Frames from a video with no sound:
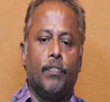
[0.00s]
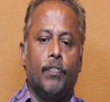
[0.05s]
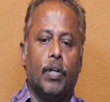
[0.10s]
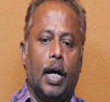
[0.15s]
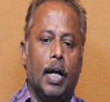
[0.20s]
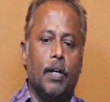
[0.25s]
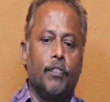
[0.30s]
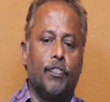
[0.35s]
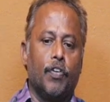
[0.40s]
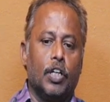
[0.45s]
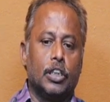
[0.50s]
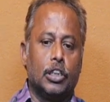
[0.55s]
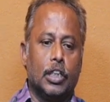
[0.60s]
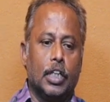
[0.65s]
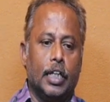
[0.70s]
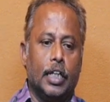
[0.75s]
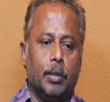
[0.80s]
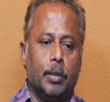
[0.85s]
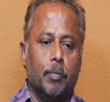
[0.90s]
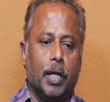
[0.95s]

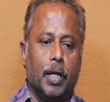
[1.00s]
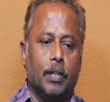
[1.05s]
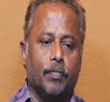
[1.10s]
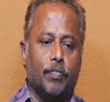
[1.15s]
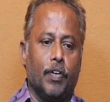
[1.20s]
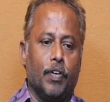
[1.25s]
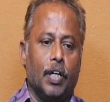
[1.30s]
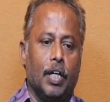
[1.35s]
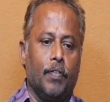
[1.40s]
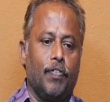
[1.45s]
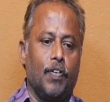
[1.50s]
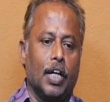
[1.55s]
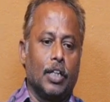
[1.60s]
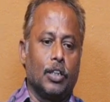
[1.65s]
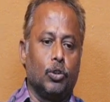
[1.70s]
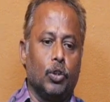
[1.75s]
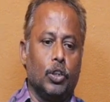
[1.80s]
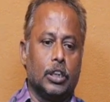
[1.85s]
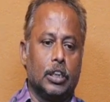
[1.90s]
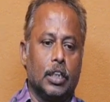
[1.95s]
unfortunate demand
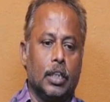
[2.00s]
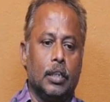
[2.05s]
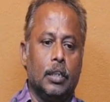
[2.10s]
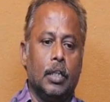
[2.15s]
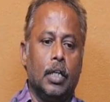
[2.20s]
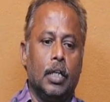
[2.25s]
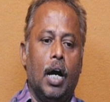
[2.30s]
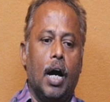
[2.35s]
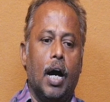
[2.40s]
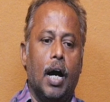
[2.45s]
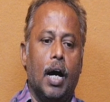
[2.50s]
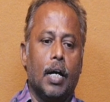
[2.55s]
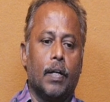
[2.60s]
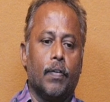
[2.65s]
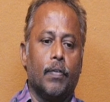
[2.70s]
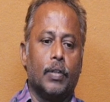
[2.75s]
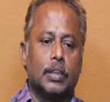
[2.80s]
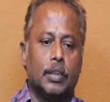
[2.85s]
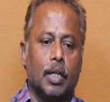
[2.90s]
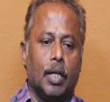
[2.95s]
fluctuation or
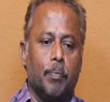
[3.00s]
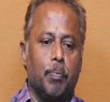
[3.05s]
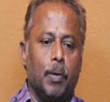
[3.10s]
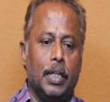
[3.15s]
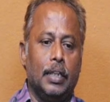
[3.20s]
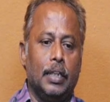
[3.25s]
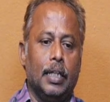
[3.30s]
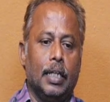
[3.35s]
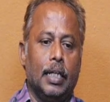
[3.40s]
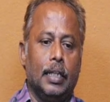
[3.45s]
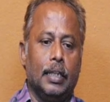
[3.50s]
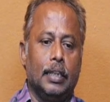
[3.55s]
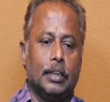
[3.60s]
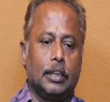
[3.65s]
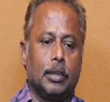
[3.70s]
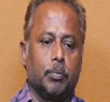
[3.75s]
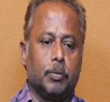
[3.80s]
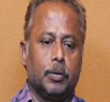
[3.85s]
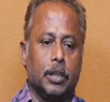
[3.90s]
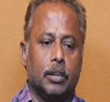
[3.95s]
supply
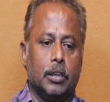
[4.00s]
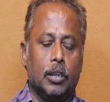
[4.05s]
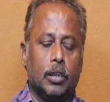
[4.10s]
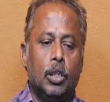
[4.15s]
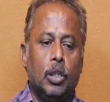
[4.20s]
disruption.